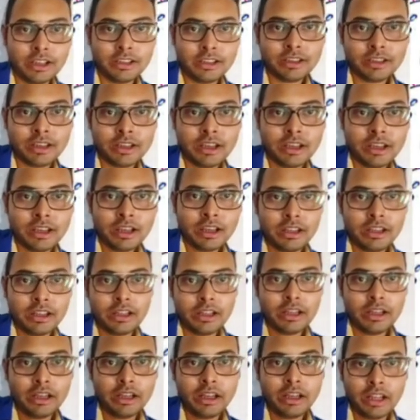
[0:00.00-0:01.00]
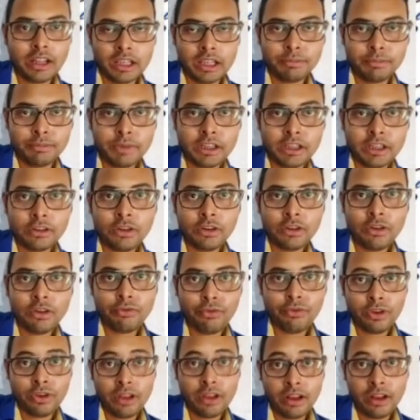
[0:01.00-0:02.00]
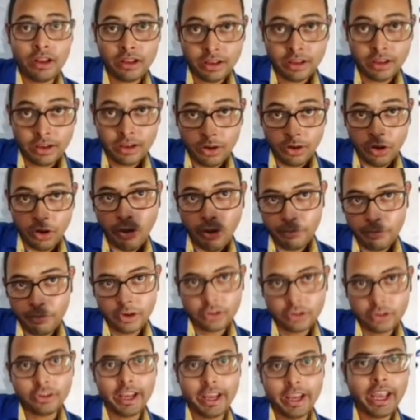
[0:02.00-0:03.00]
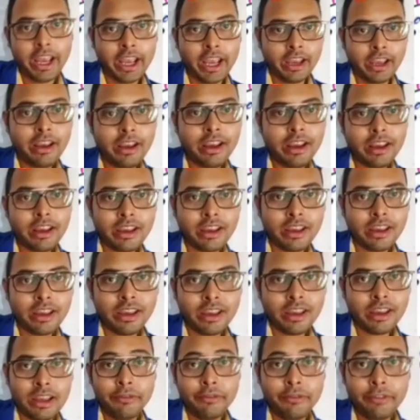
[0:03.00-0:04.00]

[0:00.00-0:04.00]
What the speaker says: in this case, then expectation of the operator A